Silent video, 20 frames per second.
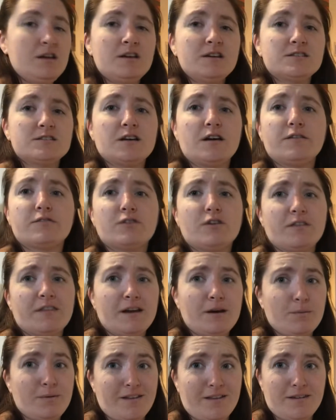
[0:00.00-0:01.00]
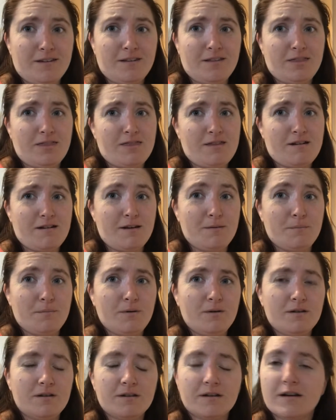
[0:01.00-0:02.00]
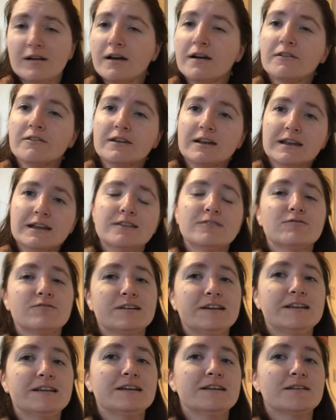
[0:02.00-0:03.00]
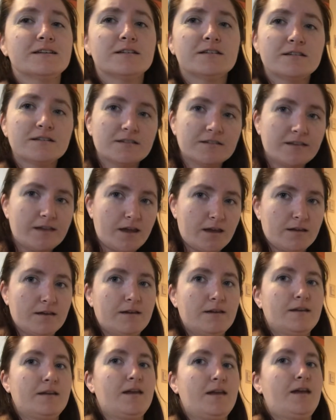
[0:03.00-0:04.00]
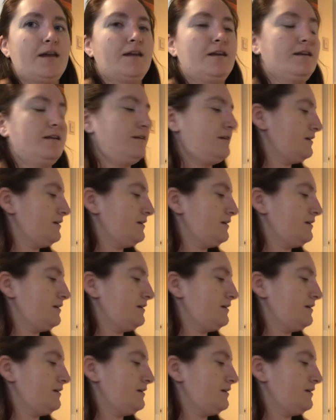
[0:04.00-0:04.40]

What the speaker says: So I've got that one that I'm currently reading, taking in.